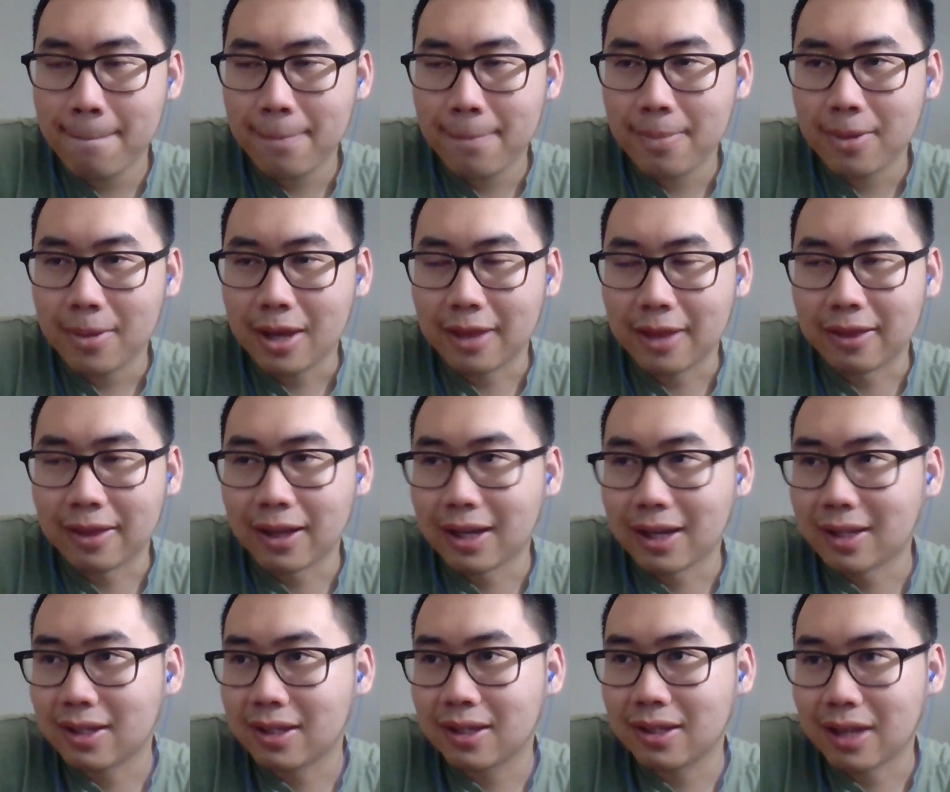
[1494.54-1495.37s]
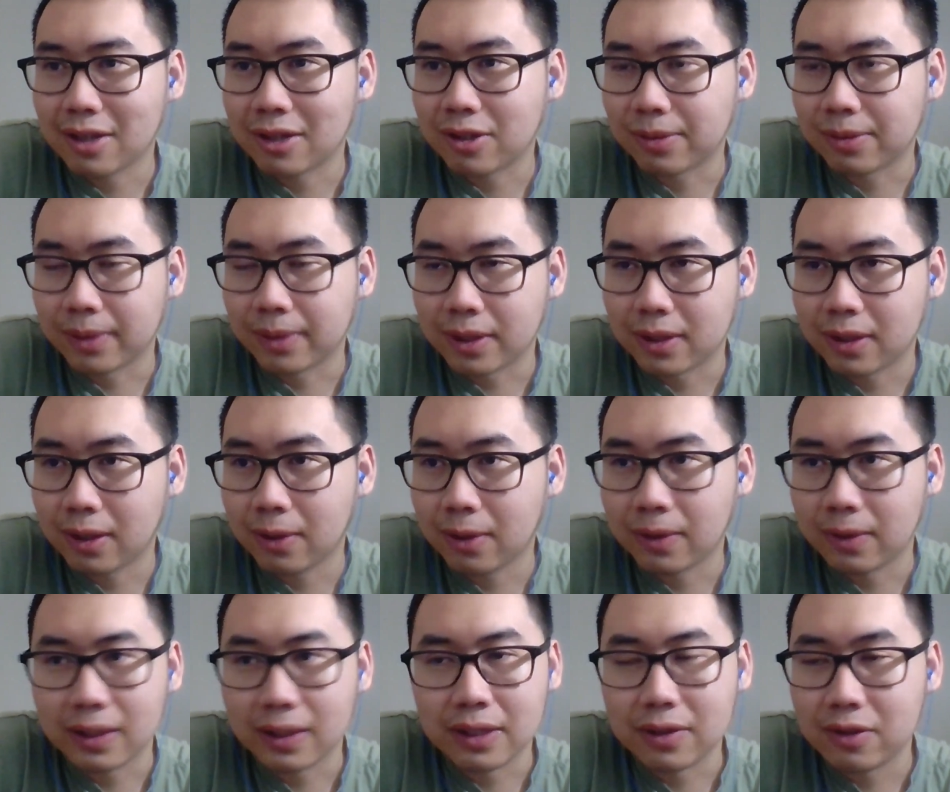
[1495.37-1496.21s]
and thus, as a
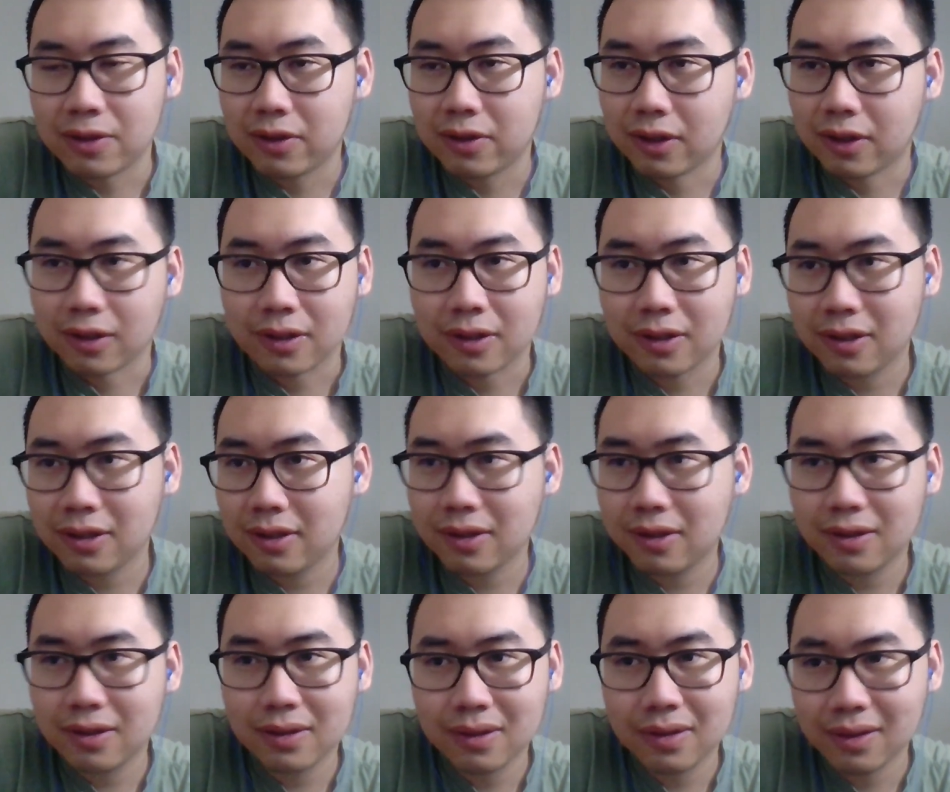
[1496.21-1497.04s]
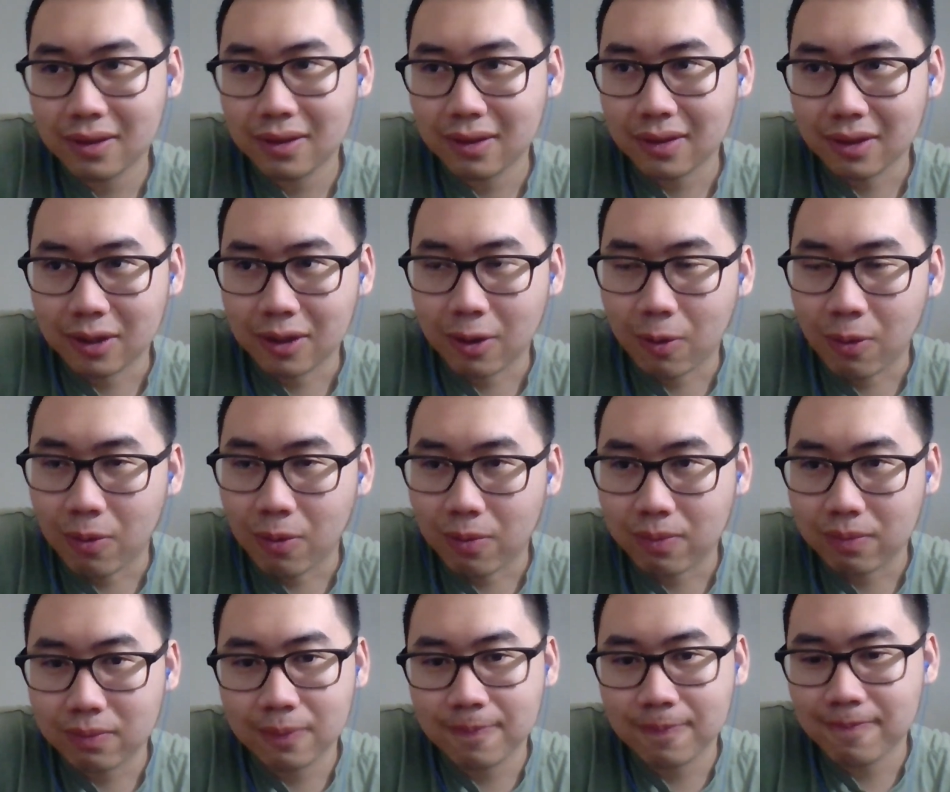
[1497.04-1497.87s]
result, he's just, you know,
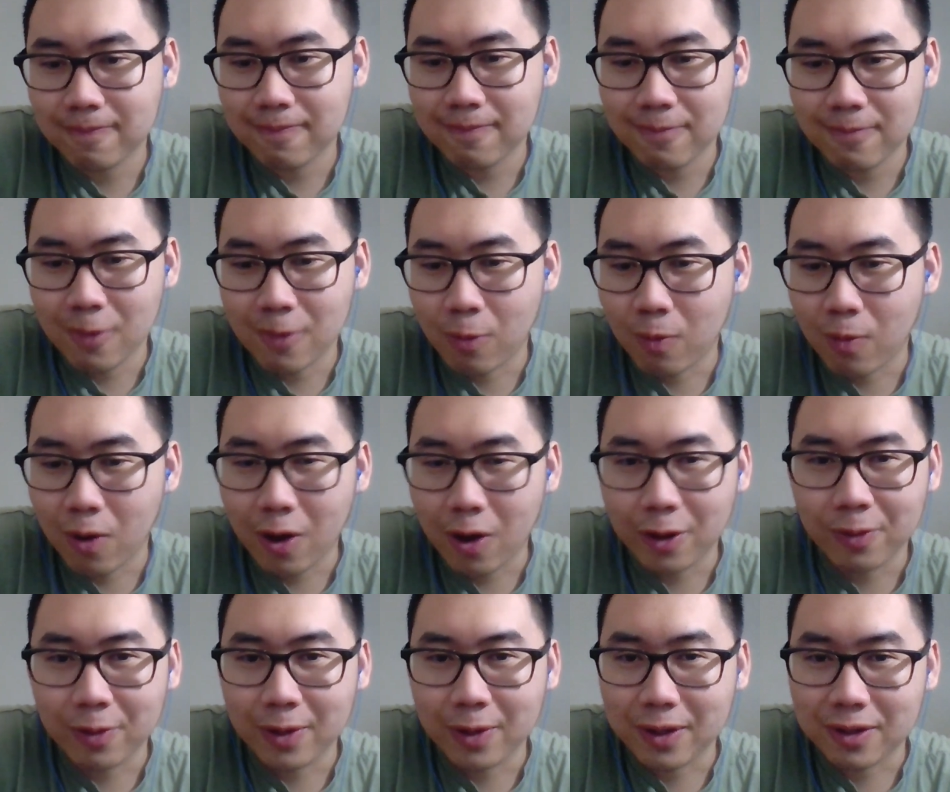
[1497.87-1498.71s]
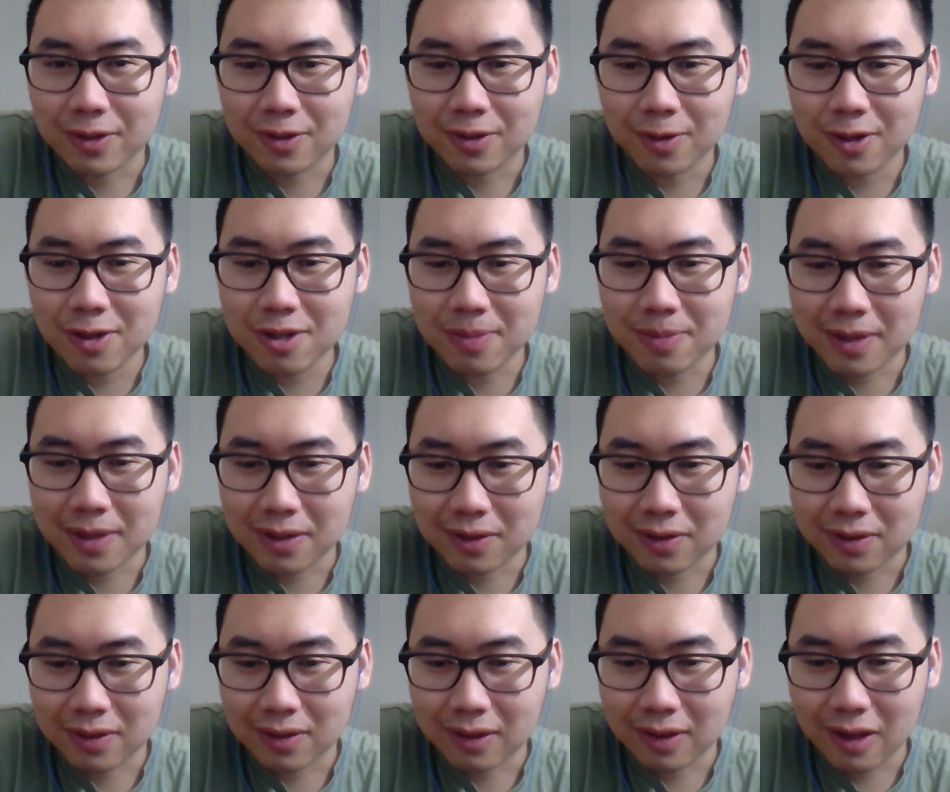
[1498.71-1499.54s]
a wandering swordsman,
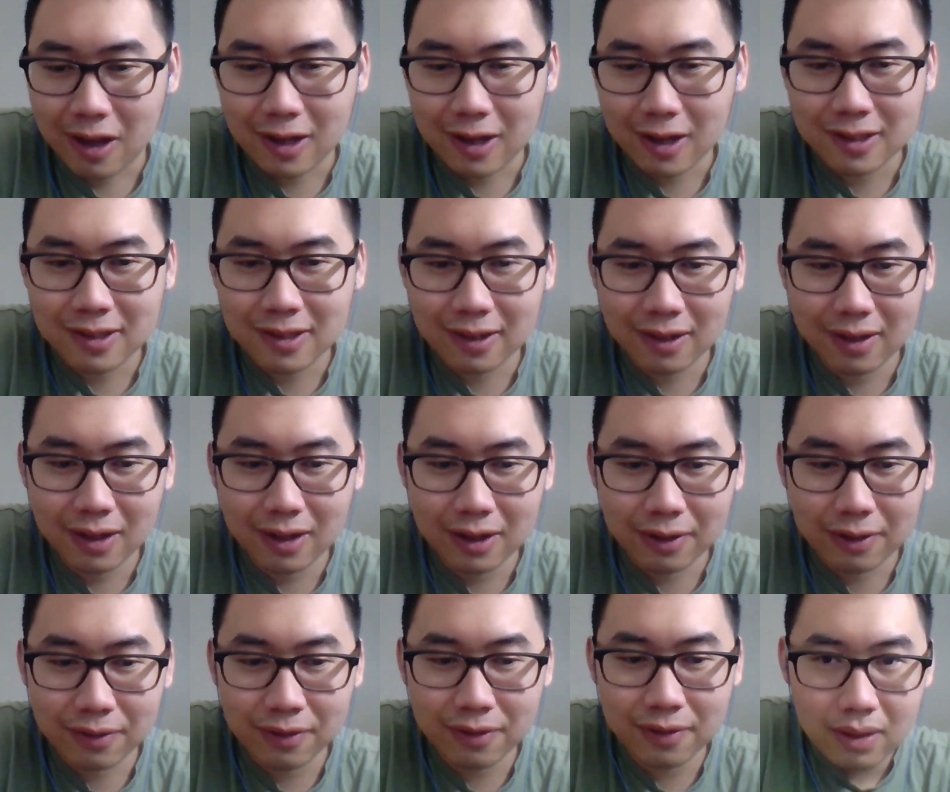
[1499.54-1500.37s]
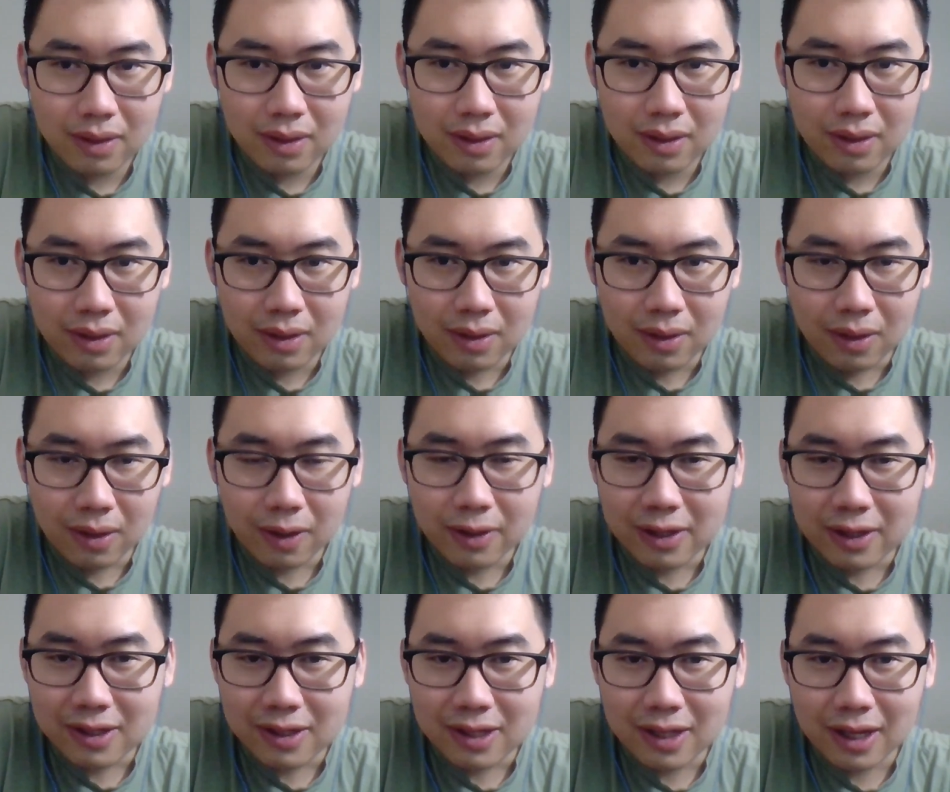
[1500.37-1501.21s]
just lost in life. All
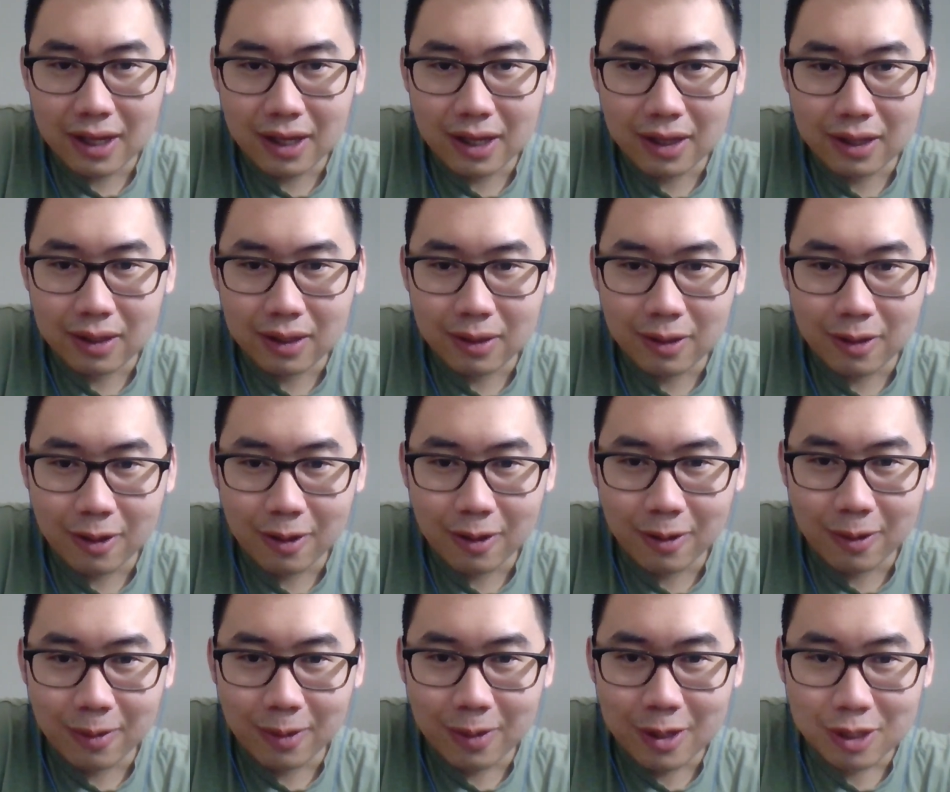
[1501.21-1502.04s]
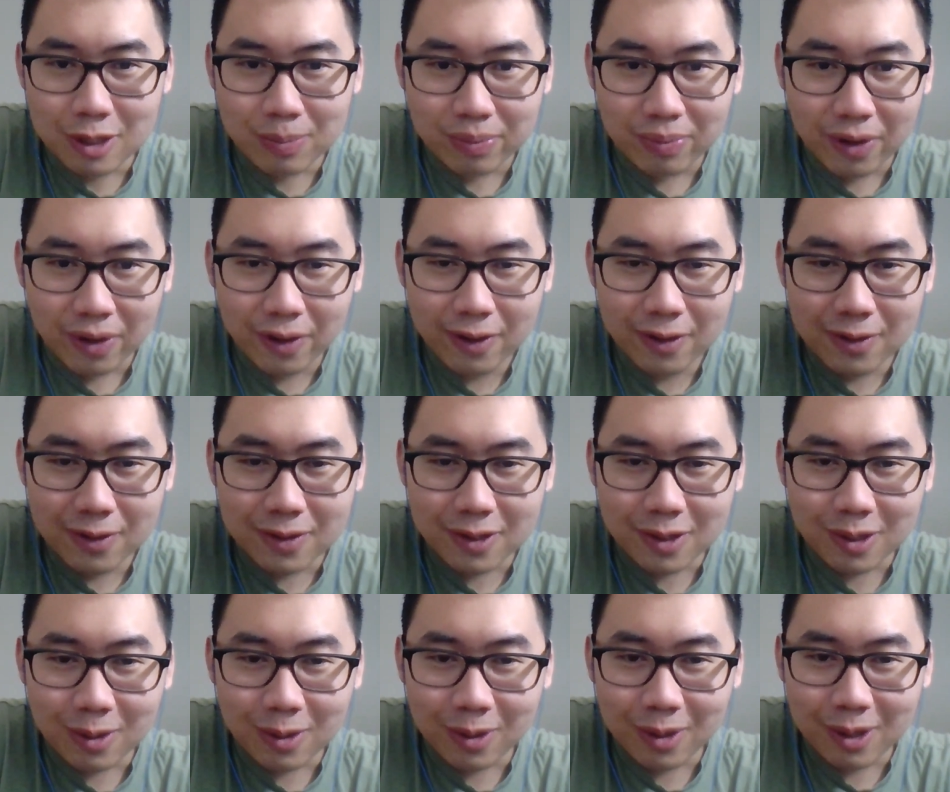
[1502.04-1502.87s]
to say, his brother is
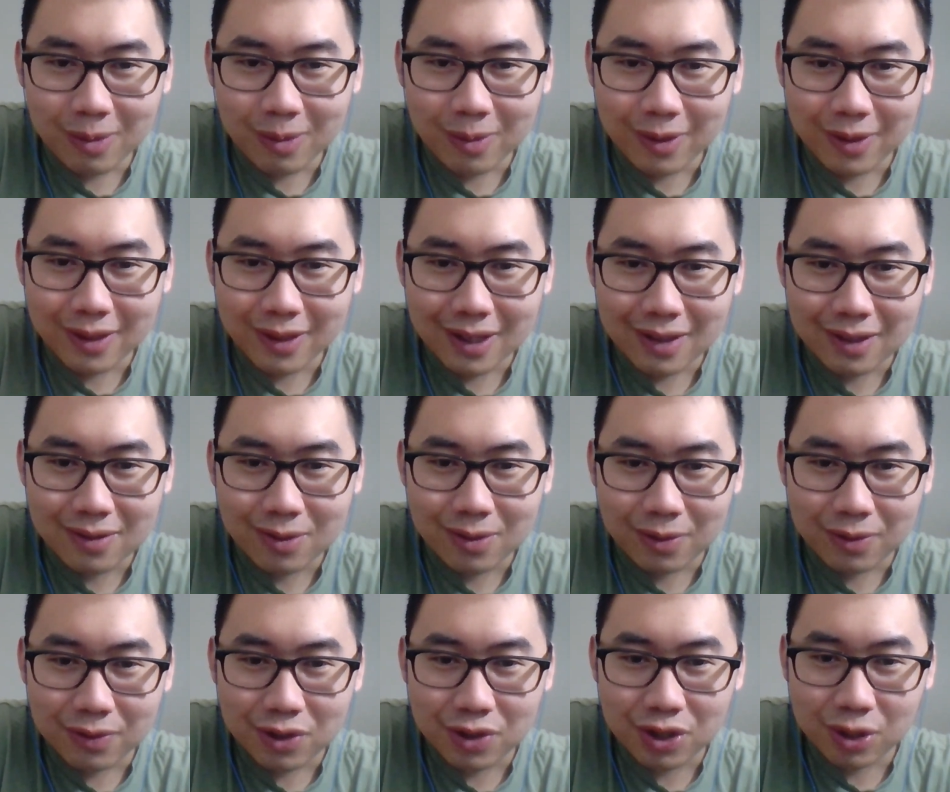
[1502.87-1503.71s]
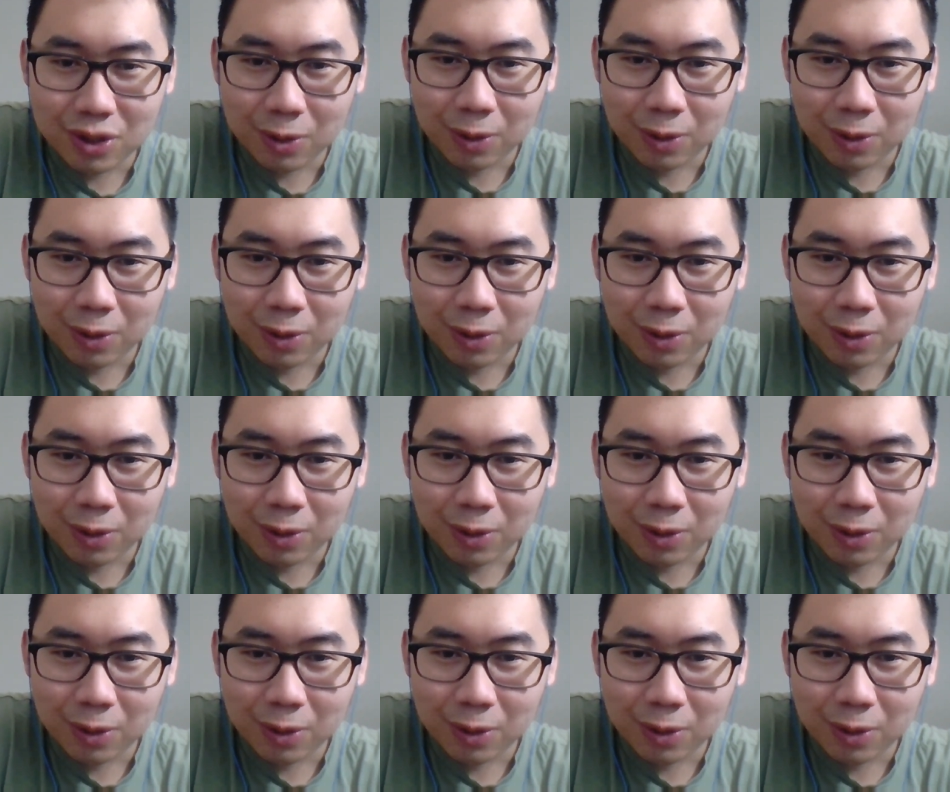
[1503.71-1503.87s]
the only one that sort of showed